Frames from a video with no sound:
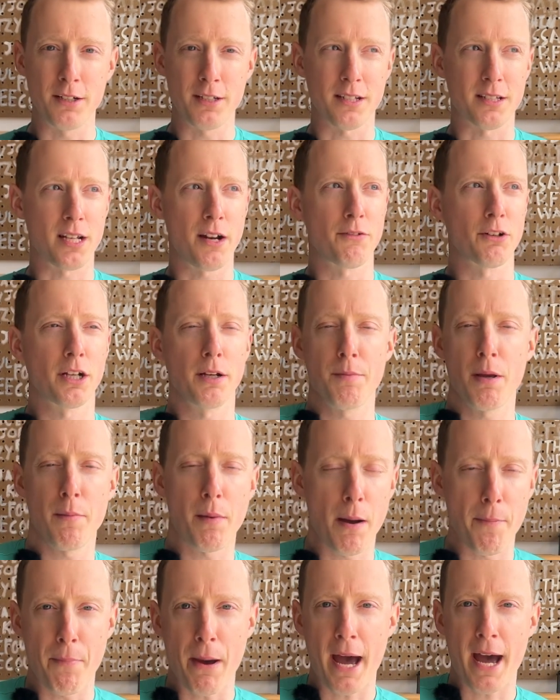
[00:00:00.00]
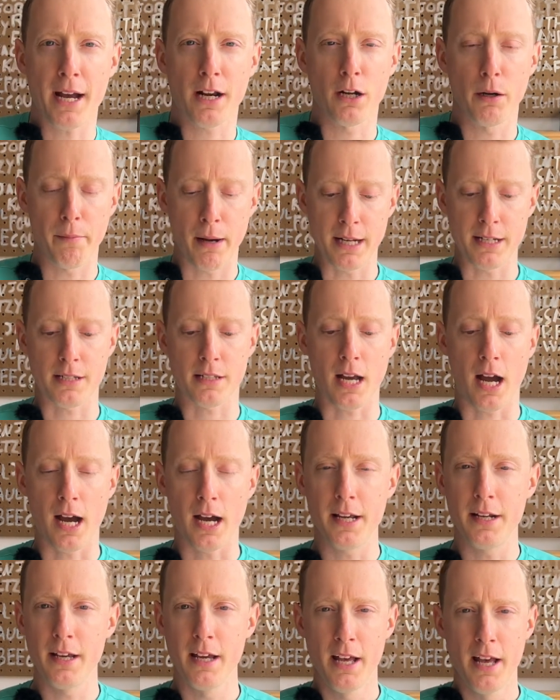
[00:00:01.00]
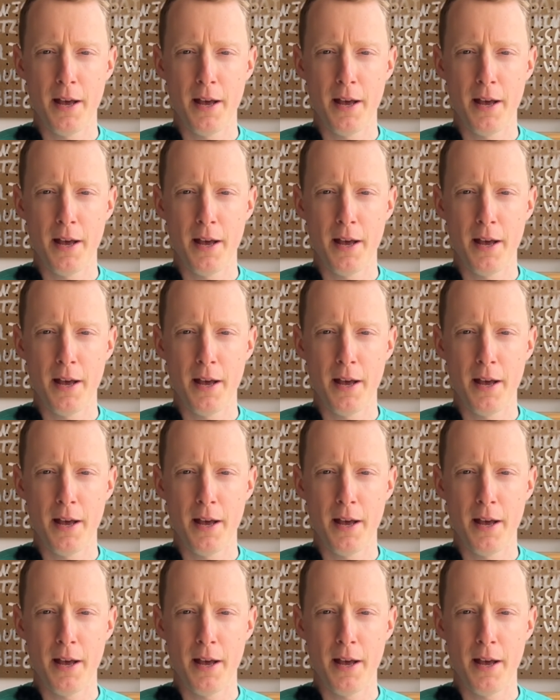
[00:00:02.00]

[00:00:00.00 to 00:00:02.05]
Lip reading: It's never going to be on my back or my side.